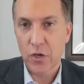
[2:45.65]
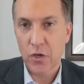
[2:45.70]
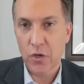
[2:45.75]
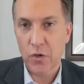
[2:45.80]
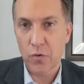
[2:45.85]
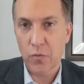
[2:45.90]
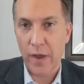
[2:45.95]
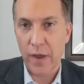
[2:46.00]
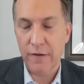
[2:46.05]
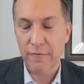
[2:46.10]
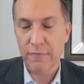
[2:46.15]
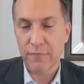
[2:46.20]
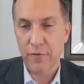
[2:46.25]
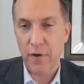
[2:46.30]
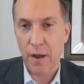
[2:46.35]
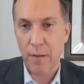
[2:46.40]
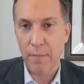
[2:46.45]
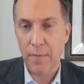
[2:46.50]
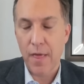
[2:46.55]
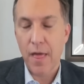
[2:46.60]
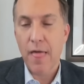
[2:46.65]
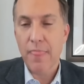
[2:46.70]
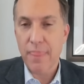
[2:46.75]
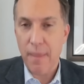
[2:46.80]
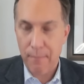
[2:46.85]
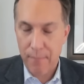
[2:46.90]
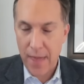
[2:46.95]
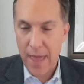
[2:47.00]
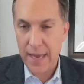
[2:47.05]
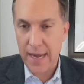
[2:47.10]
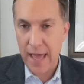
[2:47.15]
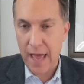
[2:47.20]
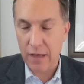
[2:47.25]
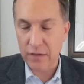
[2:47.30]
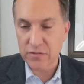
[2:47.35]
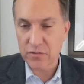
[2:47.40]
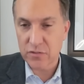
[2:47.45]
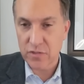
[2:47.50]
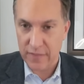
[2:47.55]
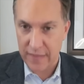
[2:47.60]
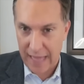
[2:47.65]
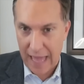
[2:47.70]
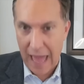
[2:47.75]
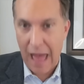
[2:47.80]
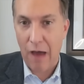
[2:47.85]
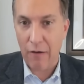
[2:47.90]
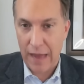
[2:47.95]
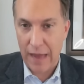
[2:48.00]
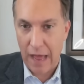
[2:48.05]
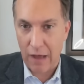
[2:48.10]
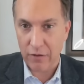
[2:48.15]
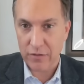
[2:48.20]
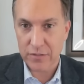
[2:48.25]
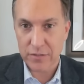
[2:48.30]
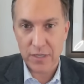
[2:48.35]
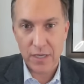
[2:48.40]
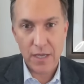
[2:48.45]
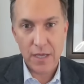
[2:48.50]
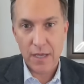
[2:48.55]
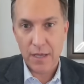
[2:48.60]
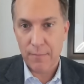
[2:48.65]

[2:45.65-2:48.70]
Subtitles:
who went from the penthouse to the outhouse.